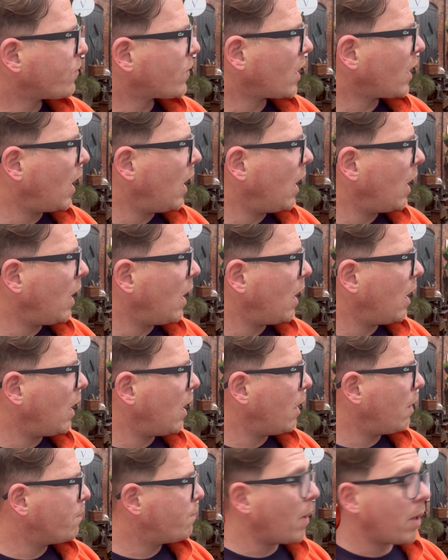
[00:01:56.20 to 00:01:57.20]

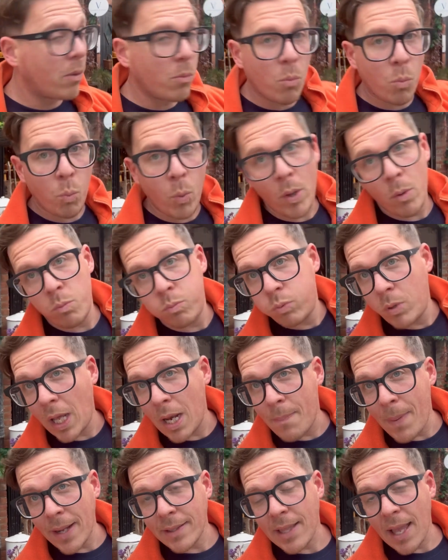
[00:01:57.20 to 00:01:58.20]
But we'll get the
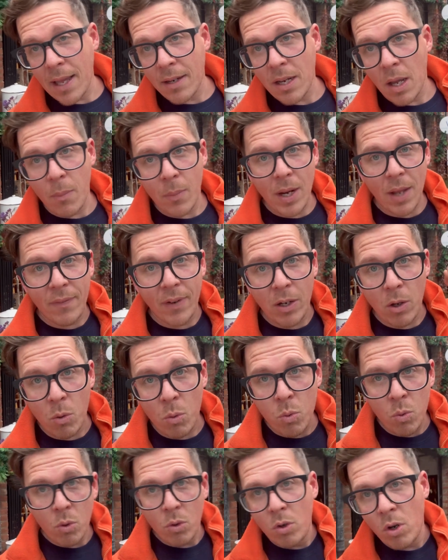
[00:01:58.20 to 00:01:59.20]
back down and we'll have a little
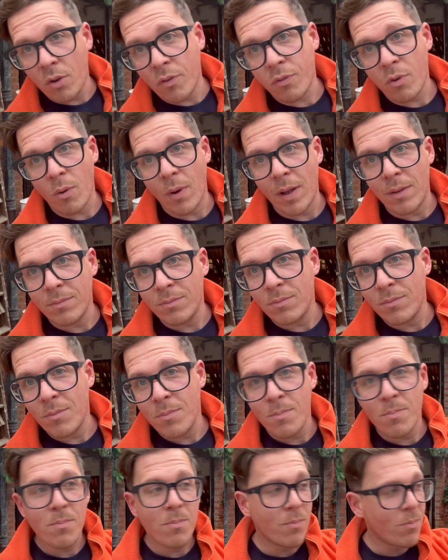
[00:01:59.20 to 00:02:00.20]
look through it.
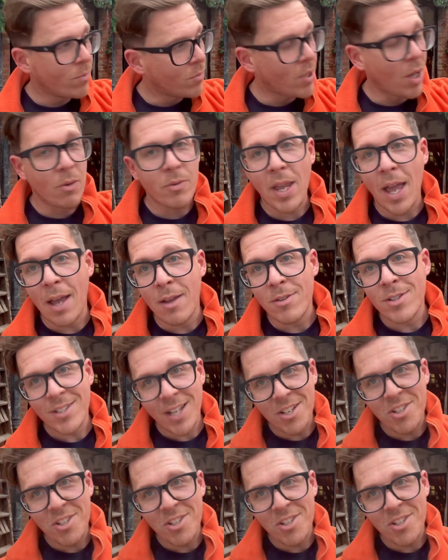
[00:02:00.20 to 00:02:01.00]
So yeah, stay